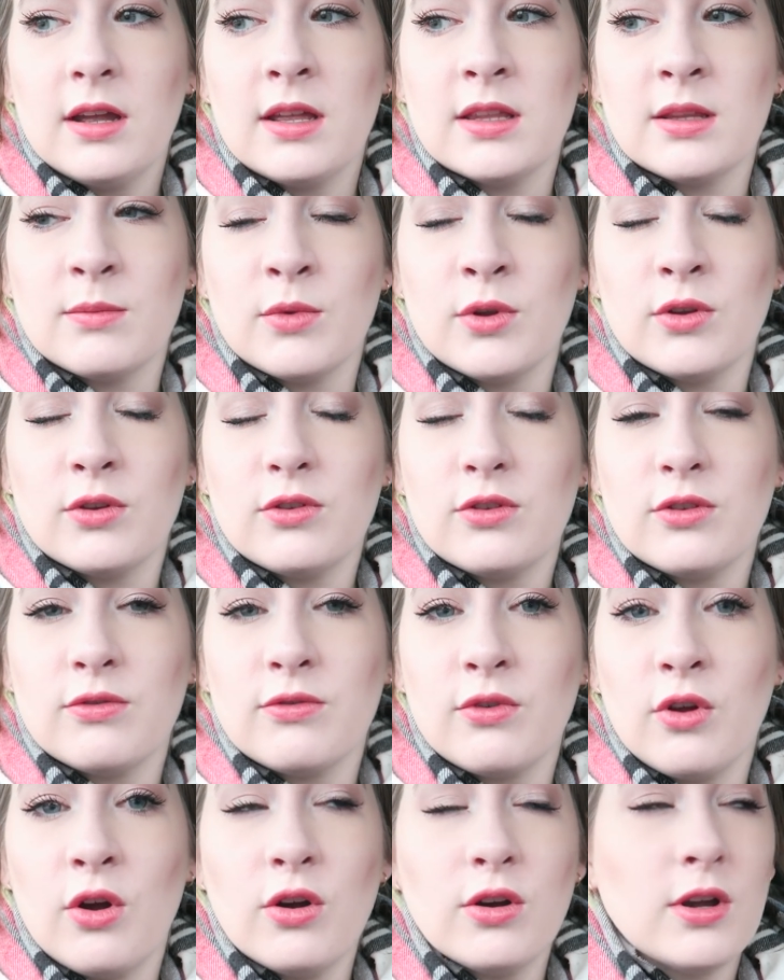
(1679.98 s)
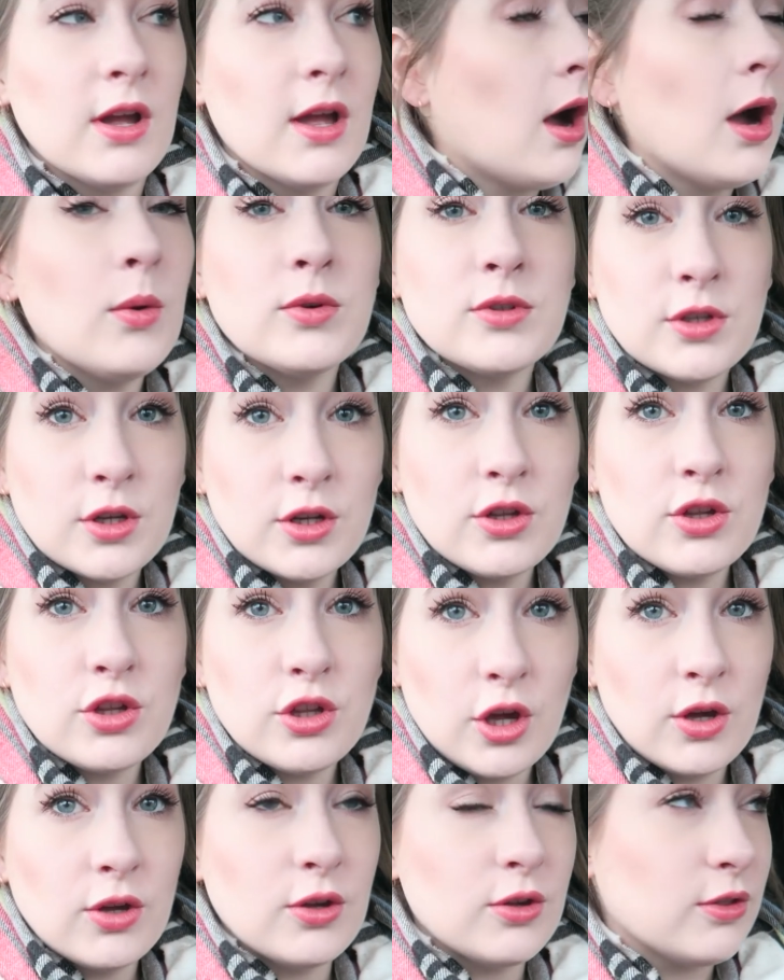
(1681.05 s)
in the mood to vlog. I was gonna
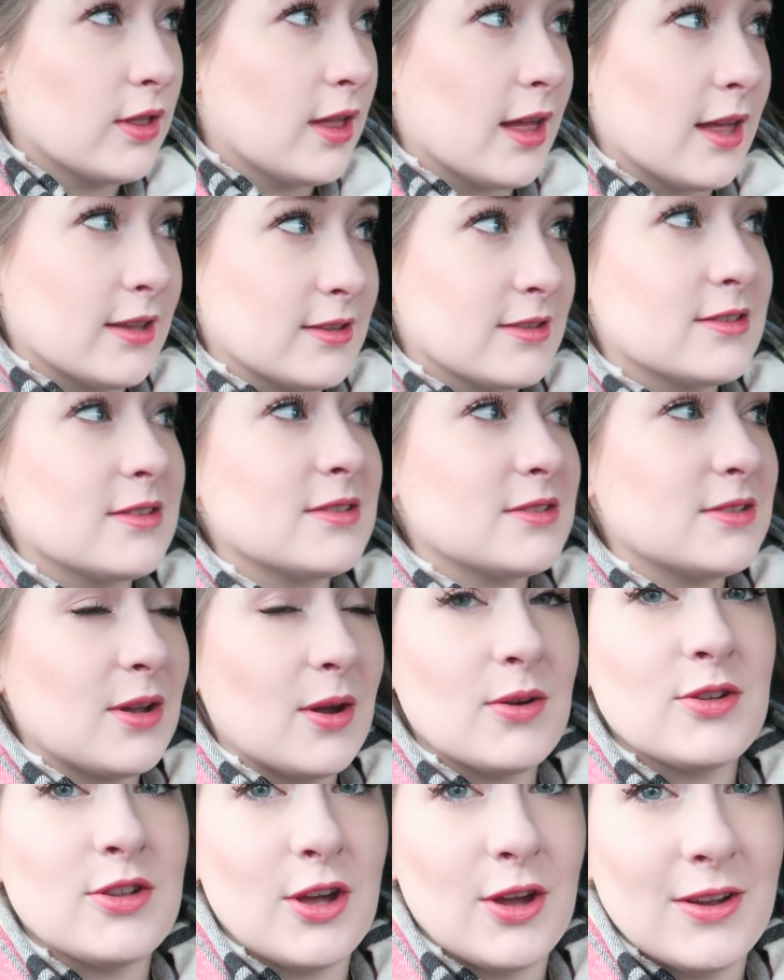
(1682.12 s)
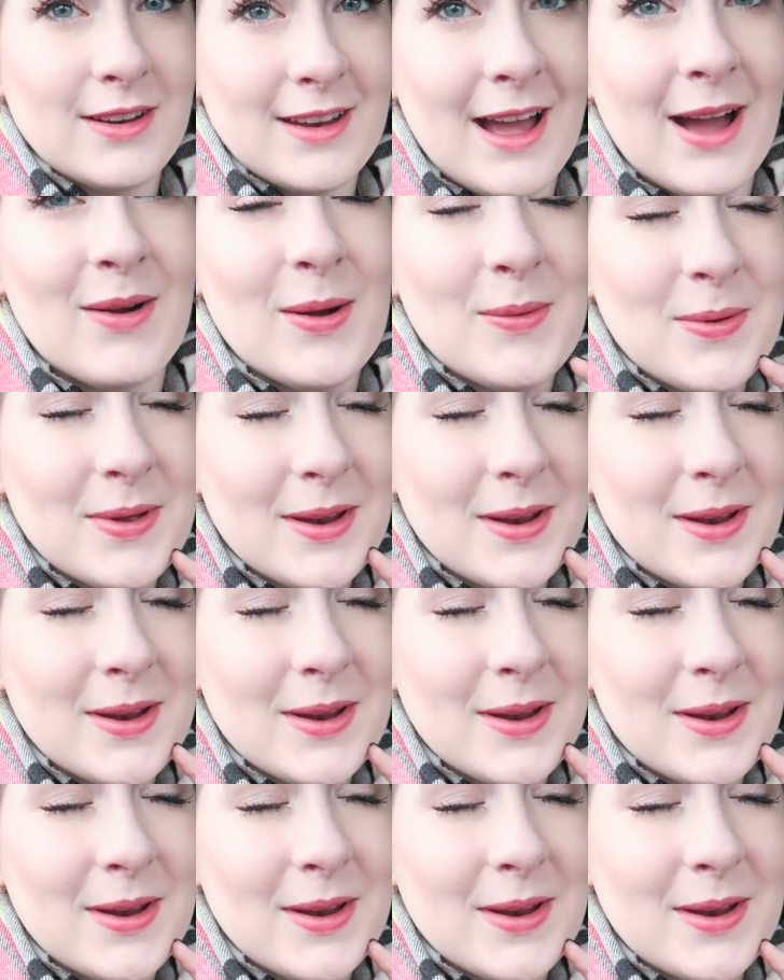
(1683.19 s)
show you this, so I'll show it now. I